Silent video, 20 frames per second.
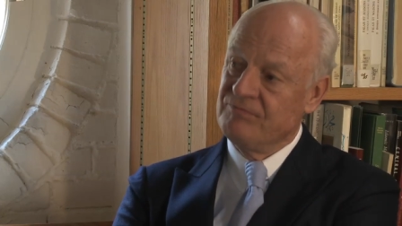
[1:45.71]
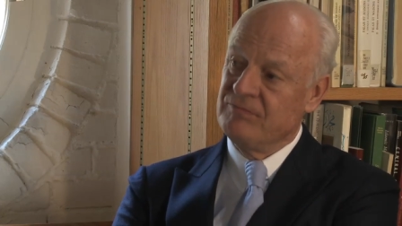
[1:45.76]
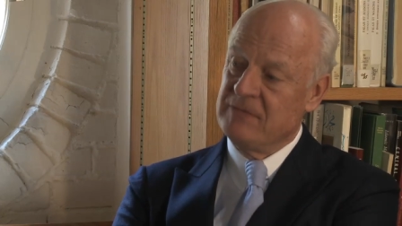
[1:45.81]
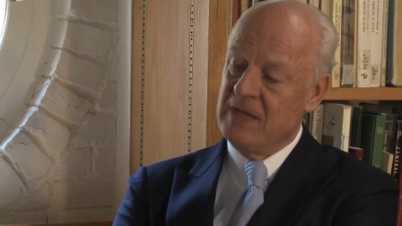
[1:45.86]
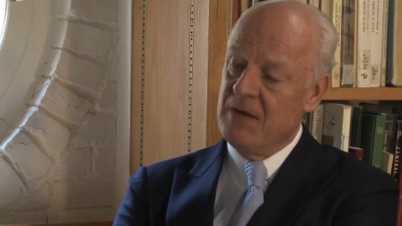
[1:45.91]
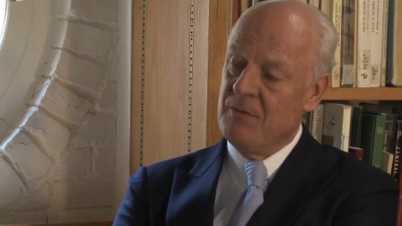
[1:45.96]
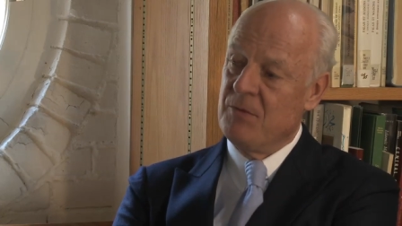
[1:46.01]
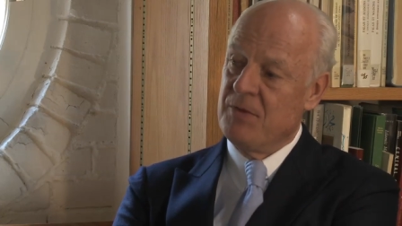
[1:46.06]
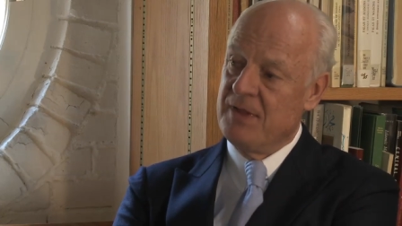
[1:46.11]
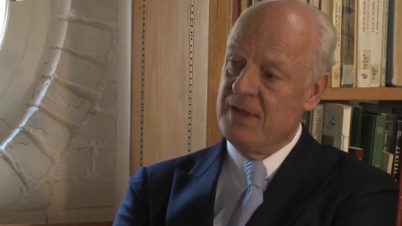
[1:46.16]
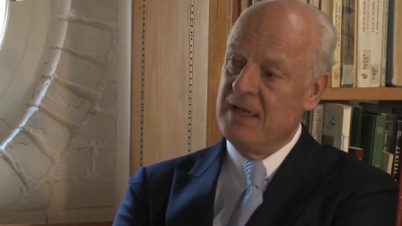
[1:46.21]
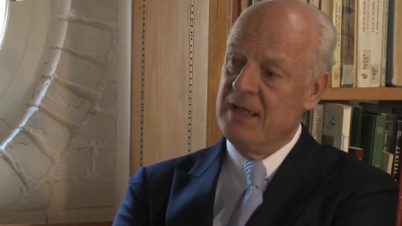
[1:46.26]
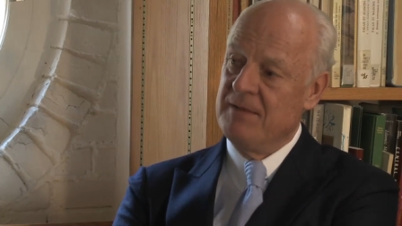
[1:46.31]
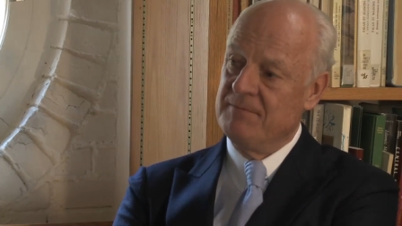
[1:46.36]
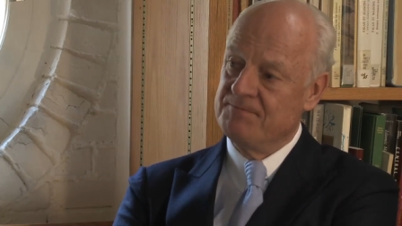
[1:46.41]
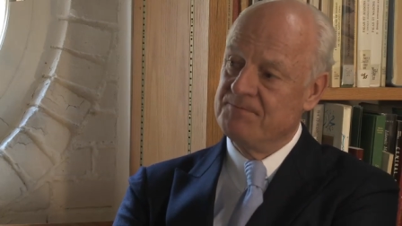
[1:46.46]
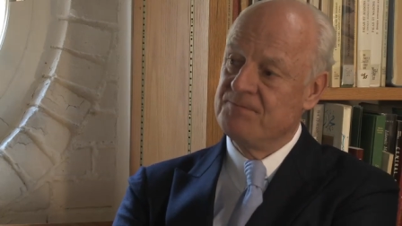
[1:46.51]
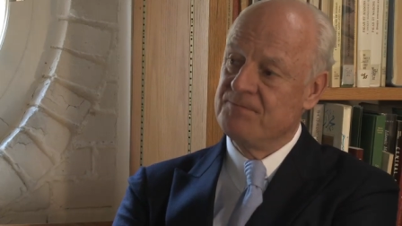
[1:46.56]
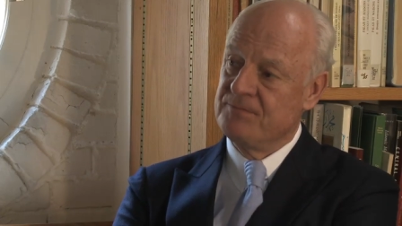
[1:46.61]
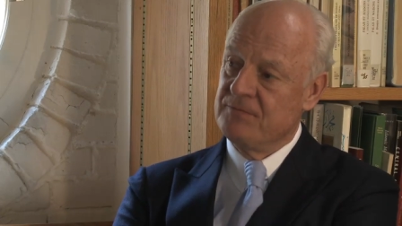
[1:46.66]
I would say,
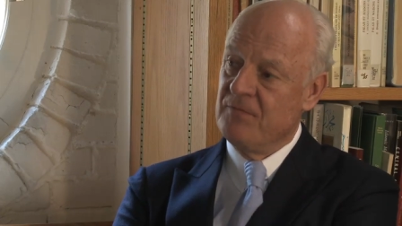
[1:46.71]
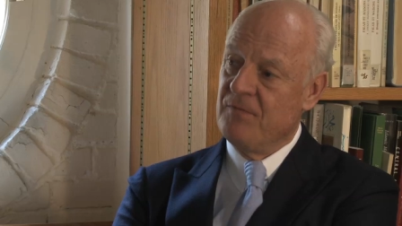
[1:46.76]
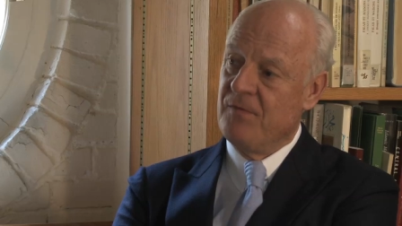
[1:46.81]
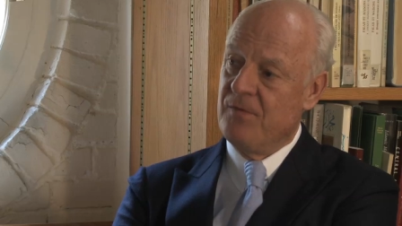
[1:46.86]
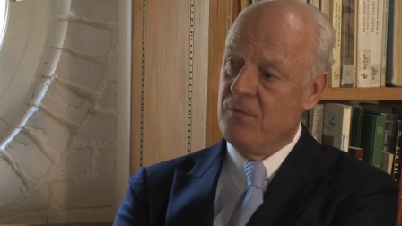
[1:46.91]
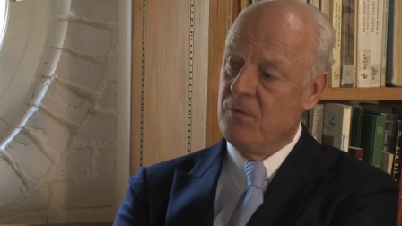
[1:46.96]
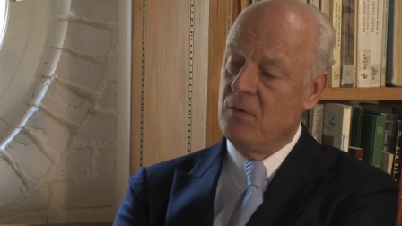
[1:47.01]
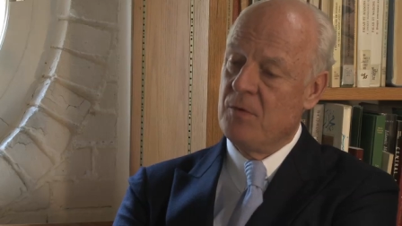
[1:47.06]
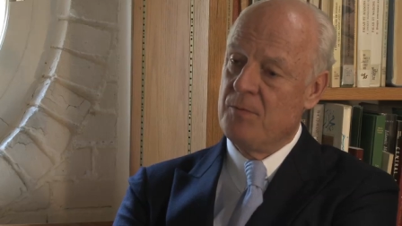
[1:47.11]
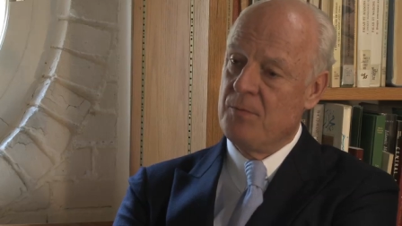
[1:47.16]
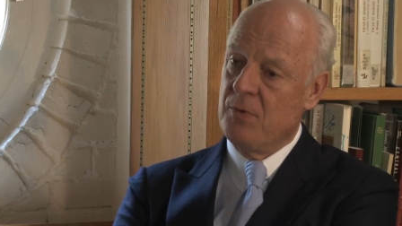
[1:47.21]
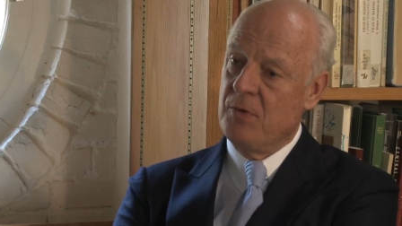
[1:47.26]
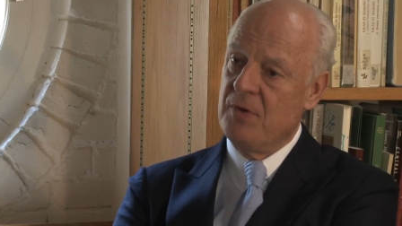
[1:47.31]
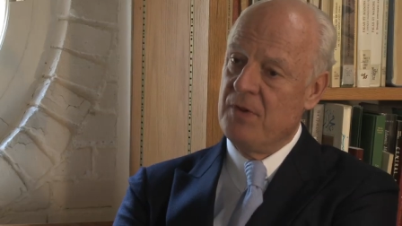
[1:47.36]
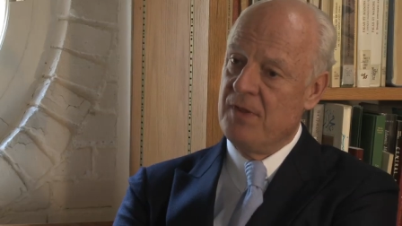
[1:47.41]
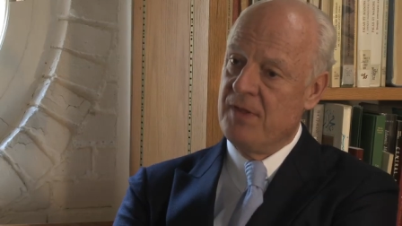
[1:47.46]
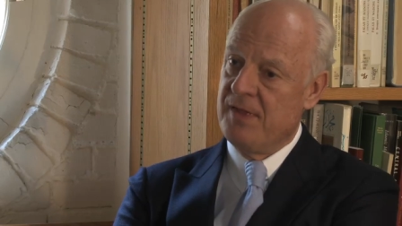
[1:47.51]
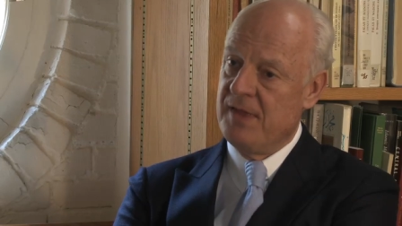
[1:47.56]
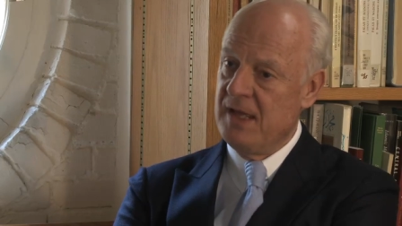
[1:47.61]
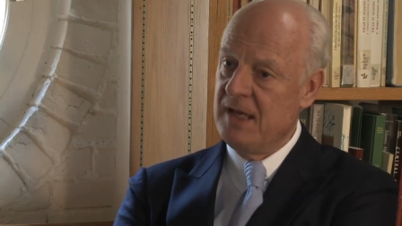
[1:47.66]

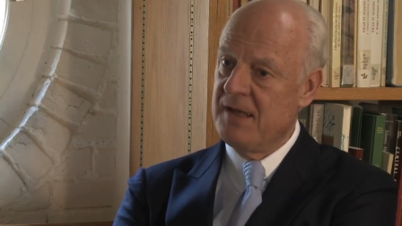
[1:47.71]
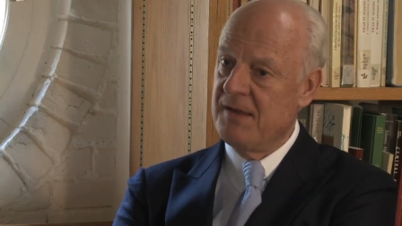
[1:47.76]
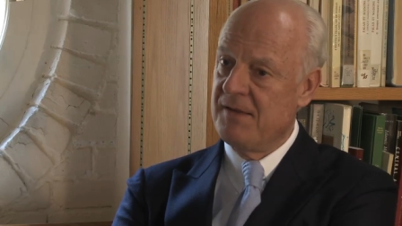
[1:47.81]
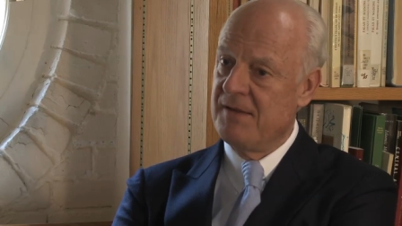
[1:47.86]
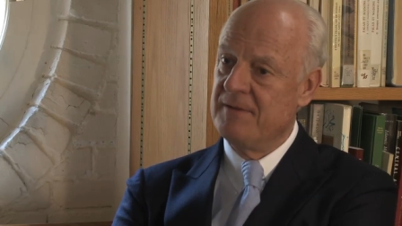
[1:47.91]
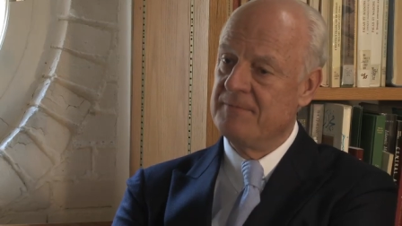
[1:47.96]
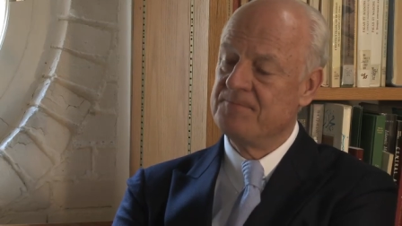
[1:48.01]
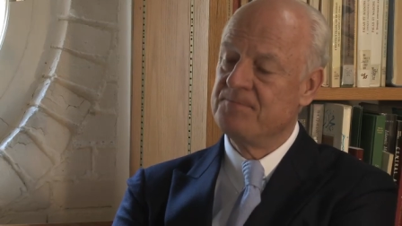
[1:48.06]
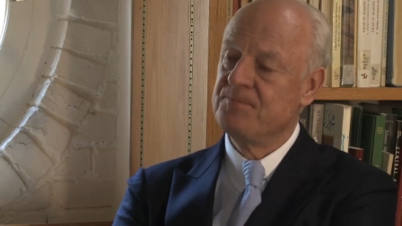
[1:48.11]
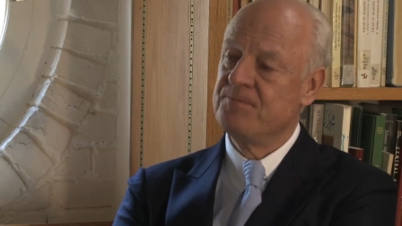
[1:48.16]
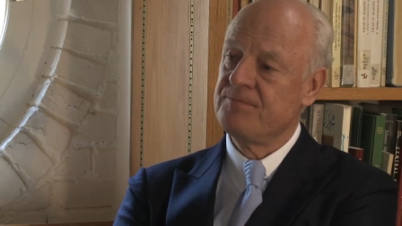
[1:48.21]
4.6